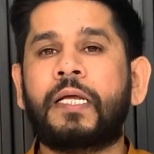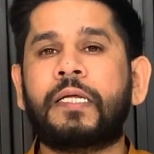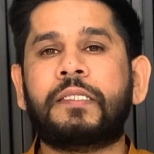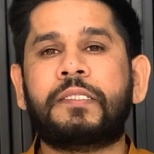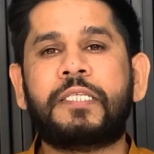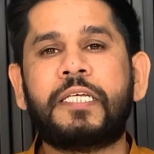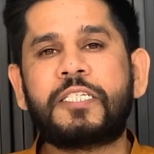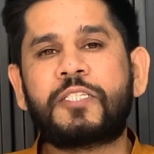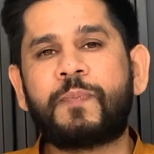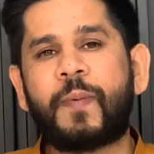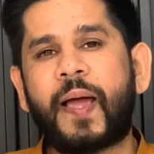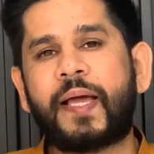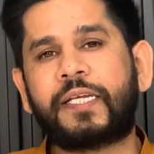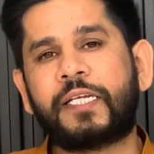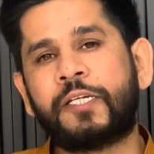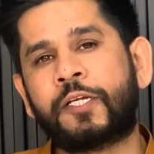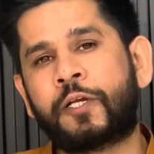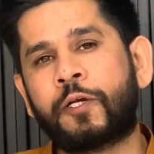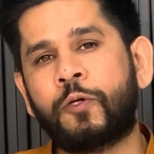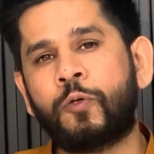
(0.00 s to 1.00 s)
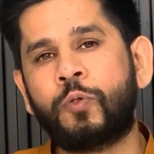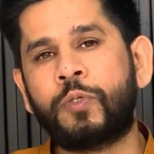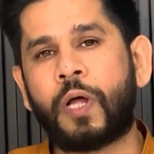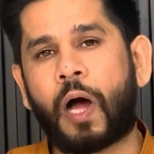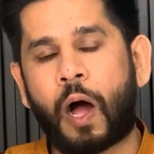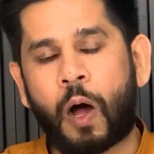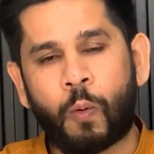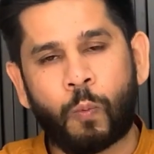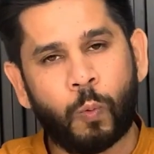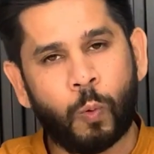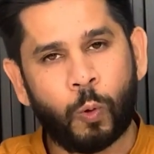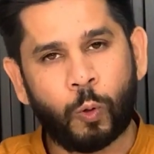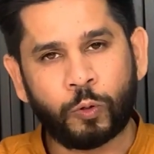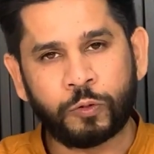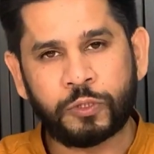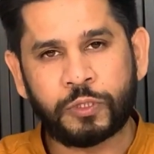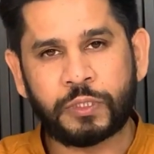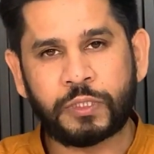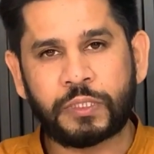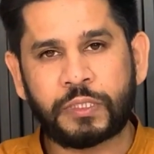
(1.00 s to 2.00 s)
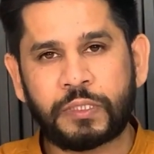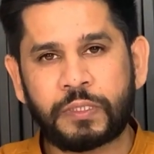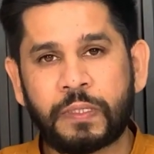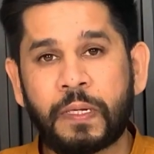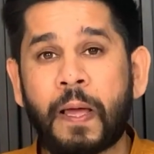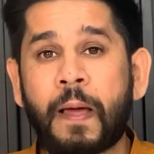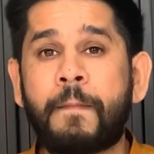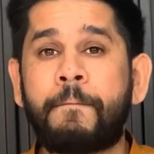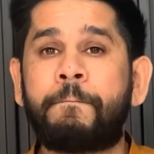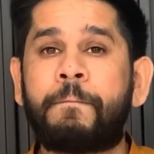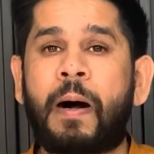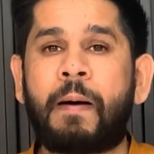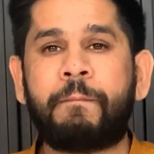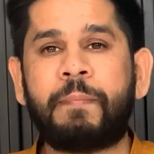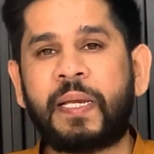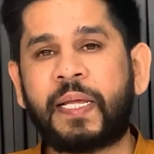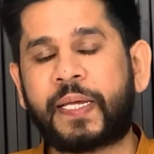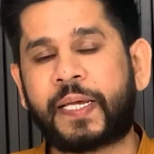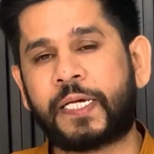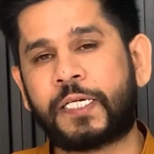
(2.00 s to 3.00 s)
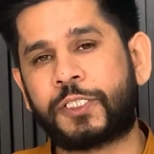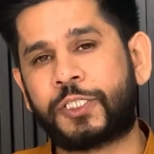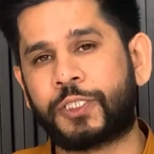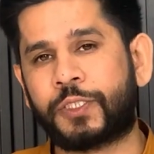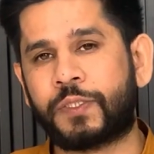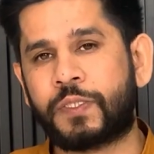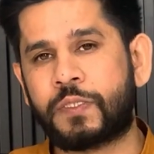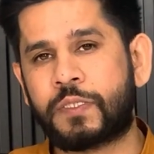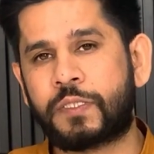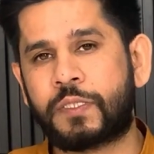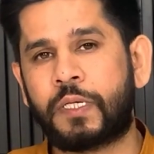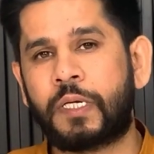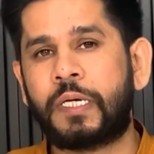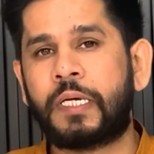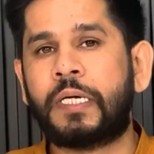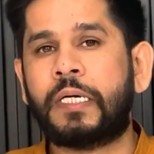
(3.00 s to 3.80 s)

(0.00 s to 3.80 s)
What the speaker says: This might include awards, publications,